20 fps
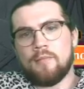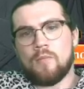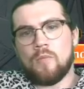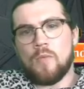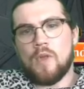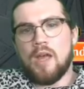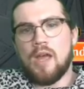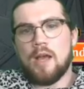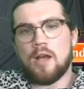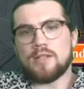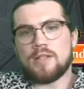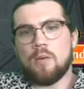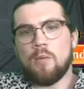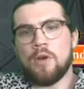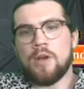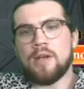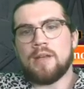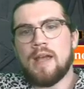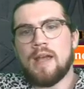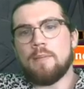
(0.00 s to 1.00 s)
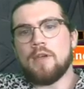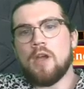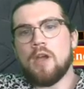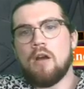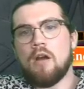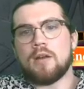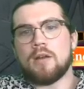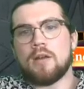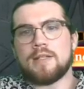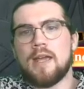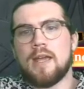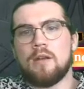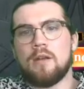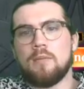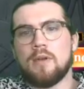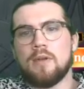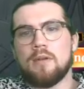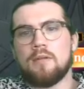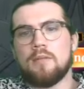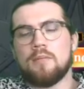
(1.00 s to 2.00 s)
Because I want to tap the Arcanist
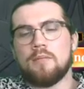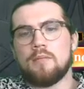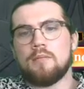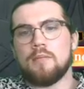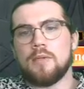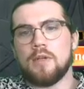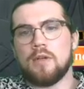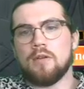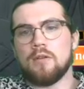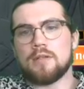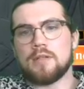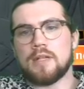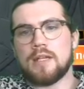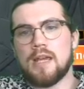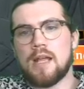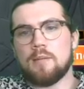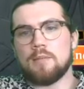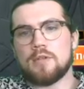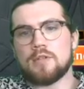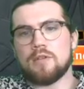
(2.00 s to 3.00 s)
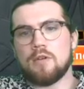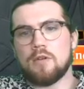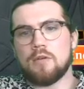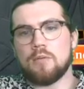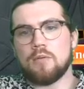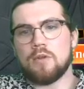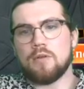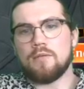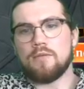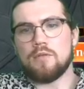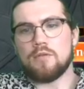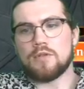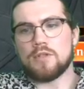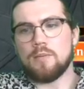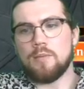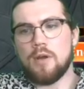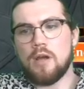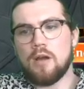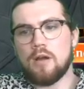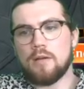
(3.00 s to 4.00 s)
anyway, because the Canopy Stalker can force the
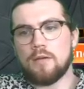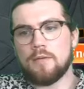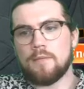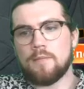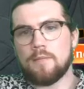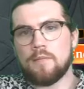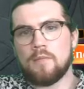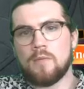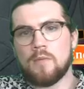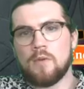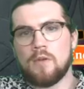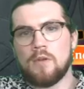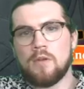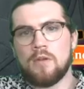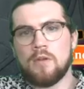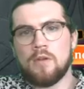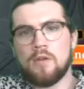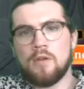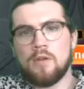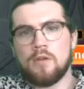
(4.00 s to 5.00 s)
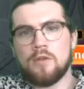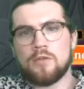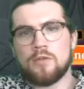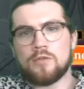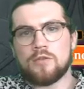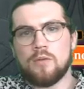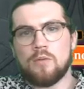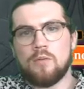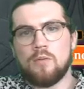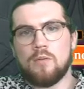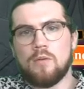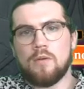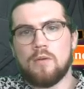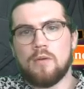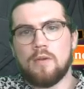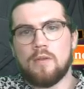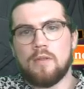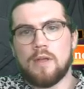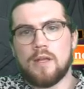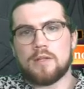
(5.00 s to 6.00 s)
block. So
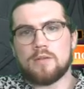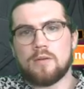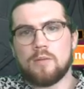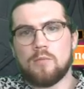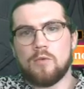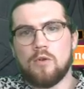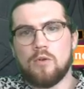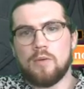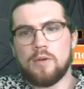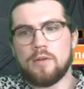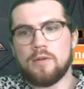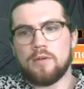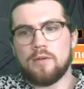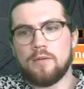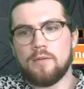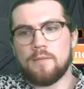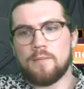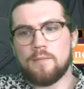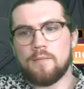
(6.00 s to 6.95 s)
that's what I'm going to do.